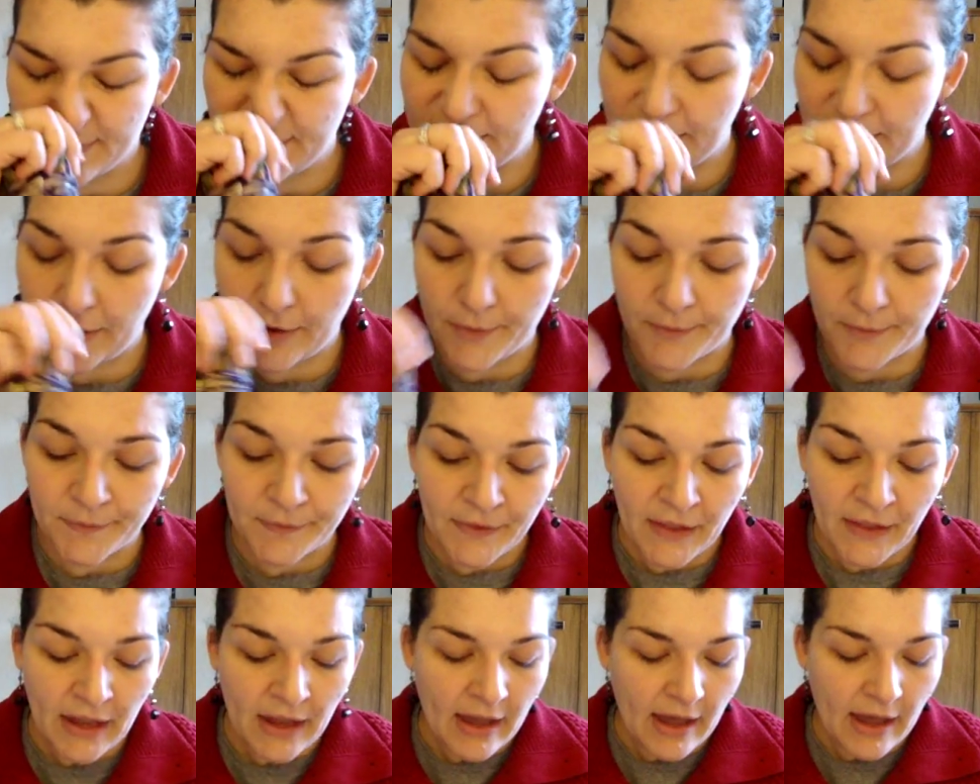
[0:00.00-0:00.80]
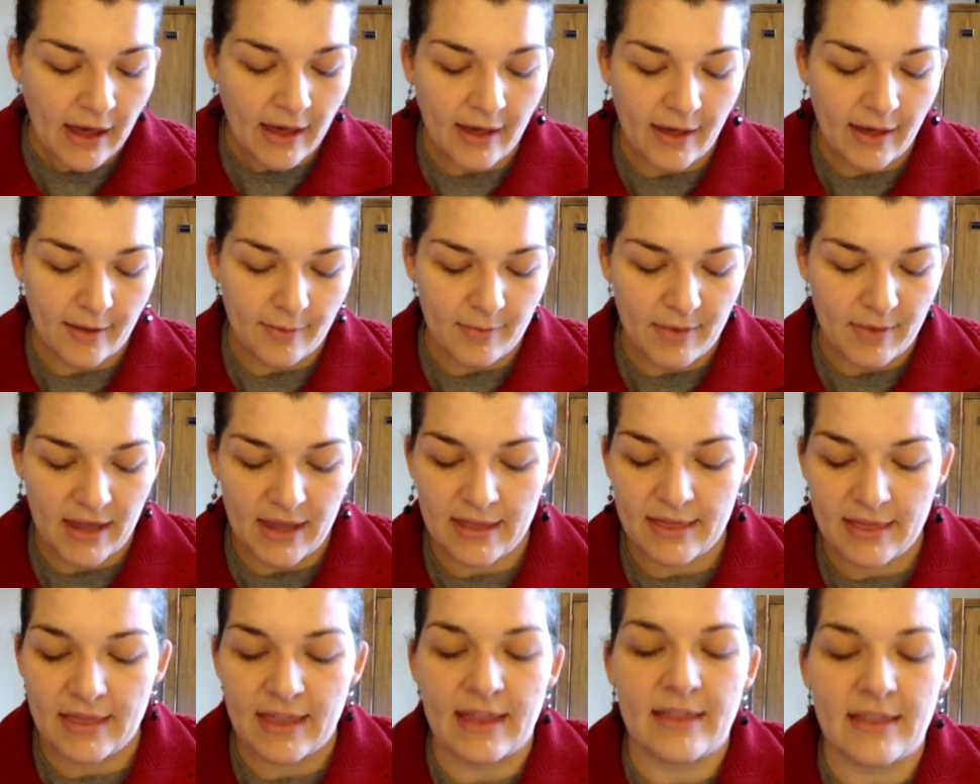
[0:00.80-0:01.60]
So,
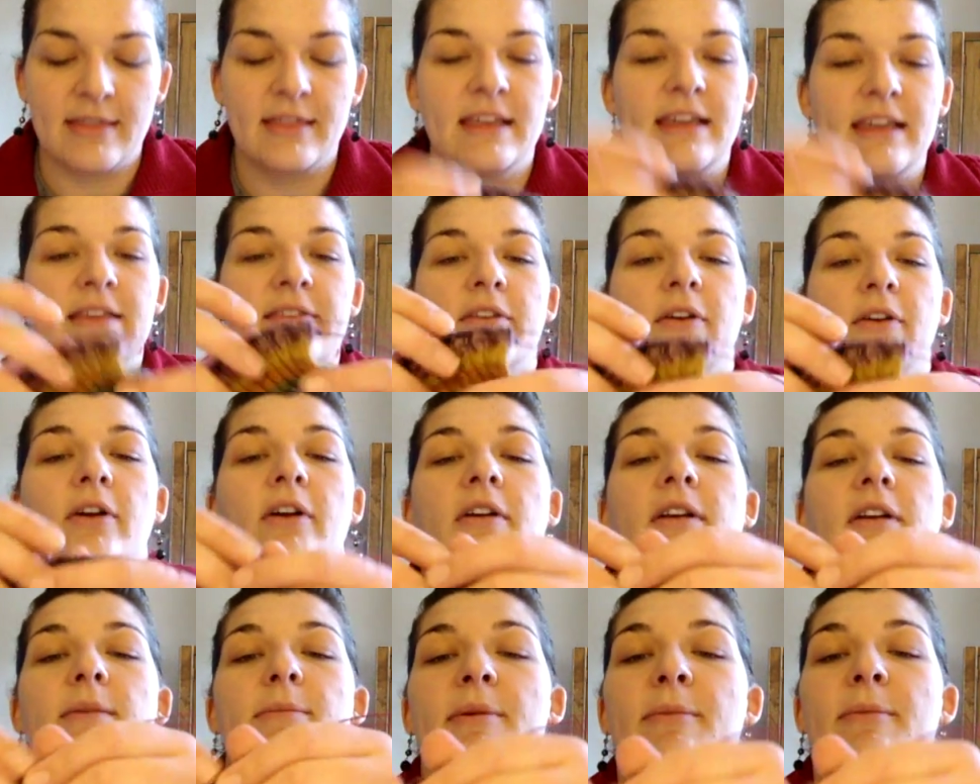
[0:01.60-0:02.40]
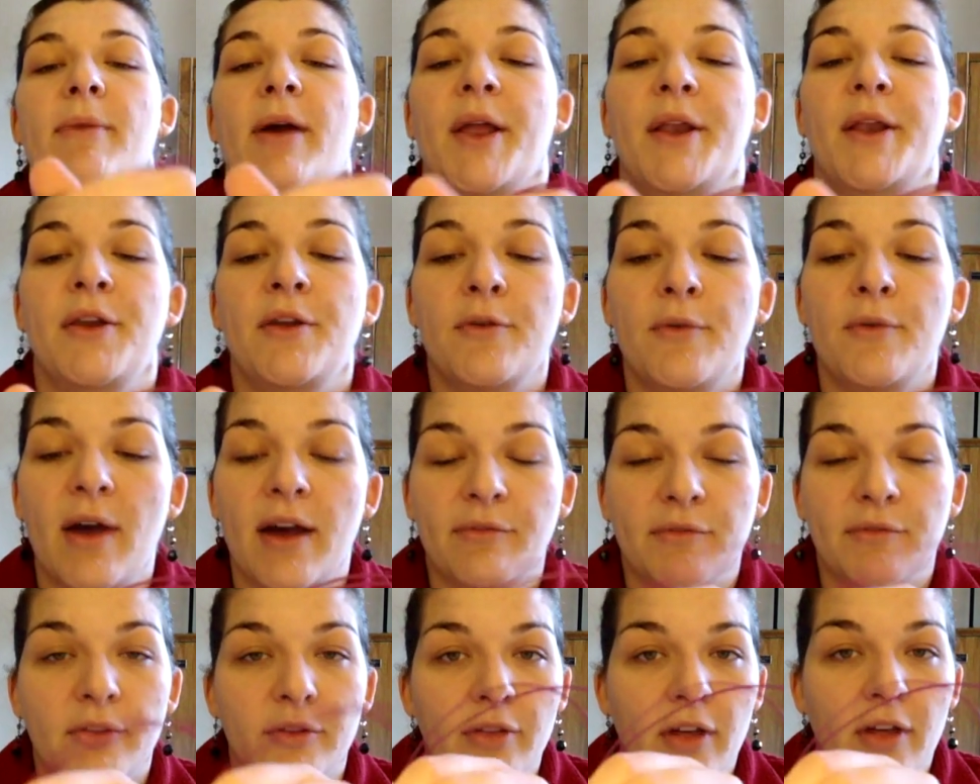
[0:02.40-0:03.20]
and then these are going to be my new
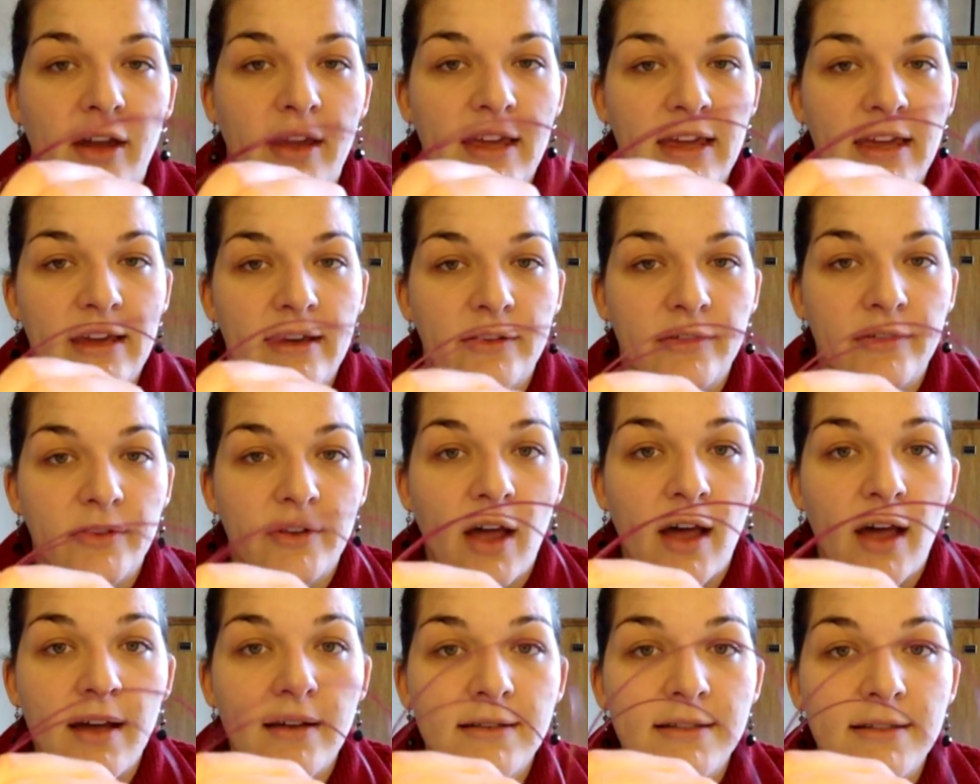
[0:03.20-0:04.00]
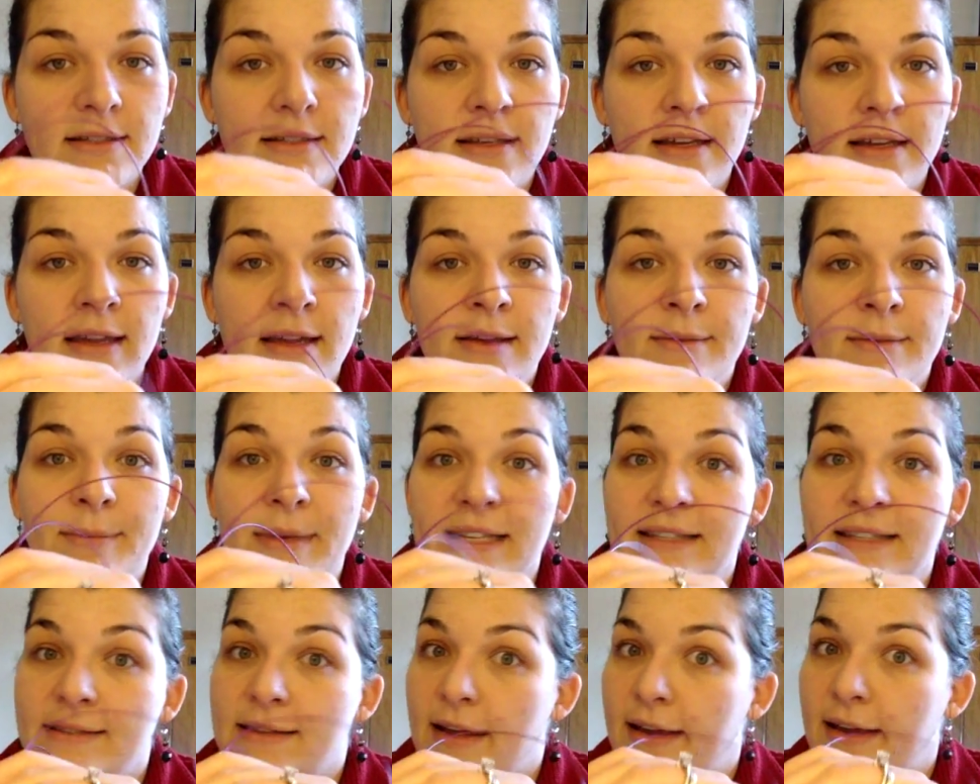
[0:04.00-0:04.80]
Afterthought heel socks,
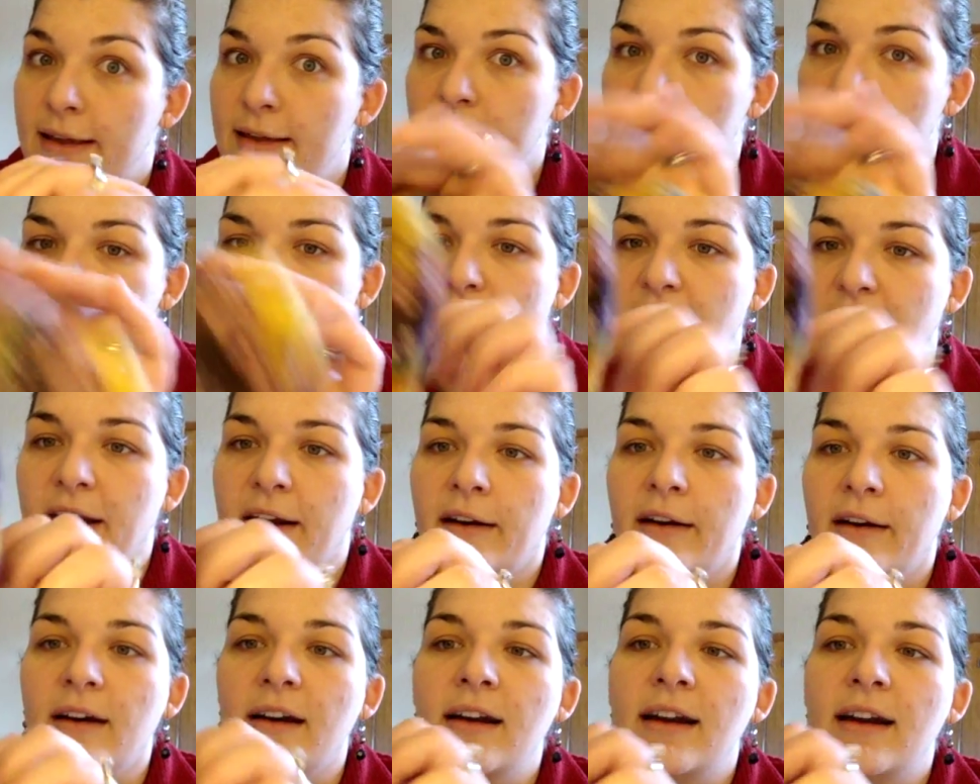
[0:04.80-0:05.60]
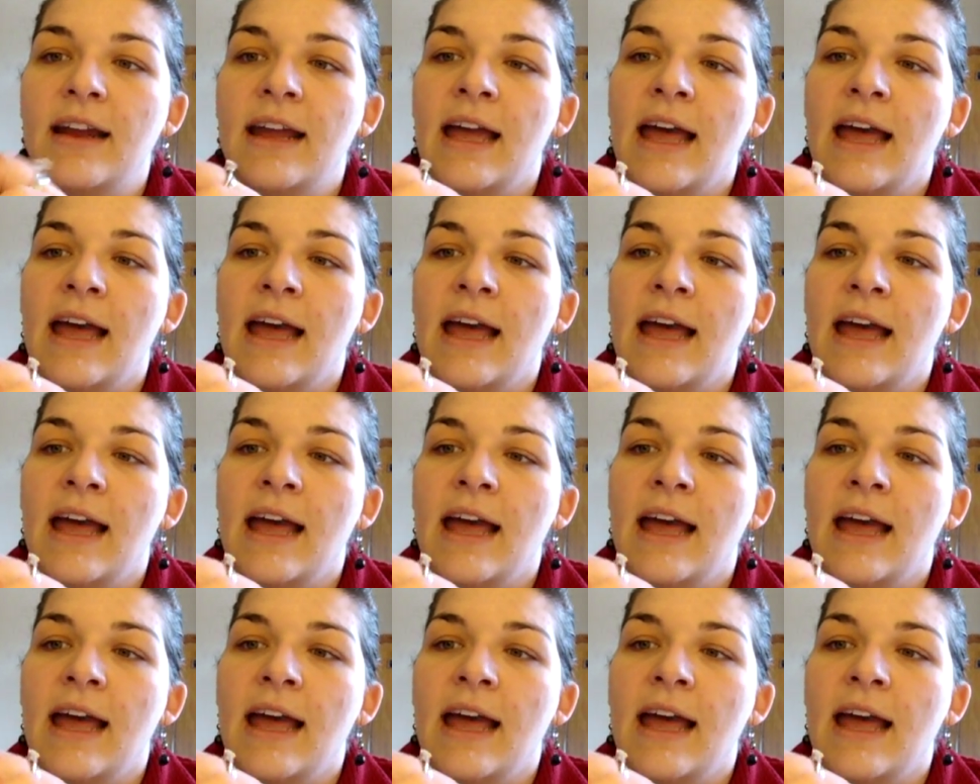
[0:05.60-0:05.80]
my second pair.